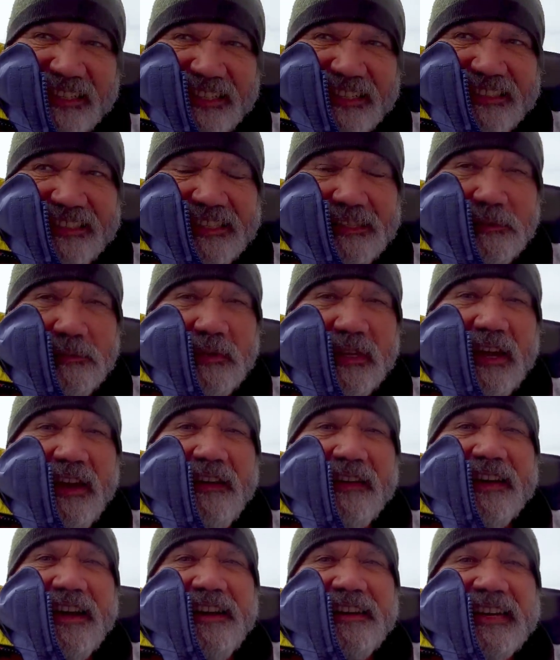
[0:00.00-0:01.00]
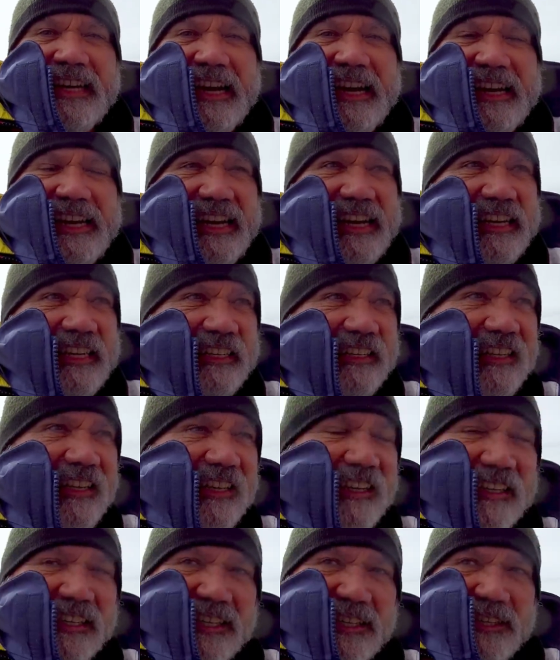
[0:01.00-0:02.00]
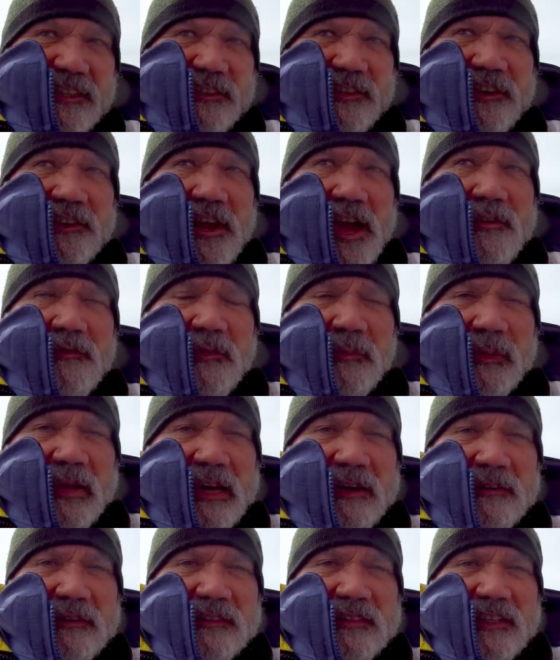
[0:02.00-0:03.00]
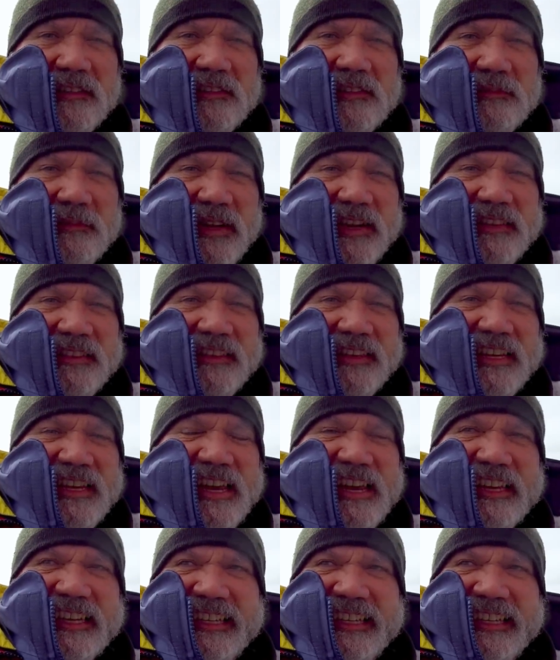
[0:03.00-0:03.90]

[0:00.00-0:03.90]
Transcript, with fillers: Seems to be going okay not overpowered, that's the main thing.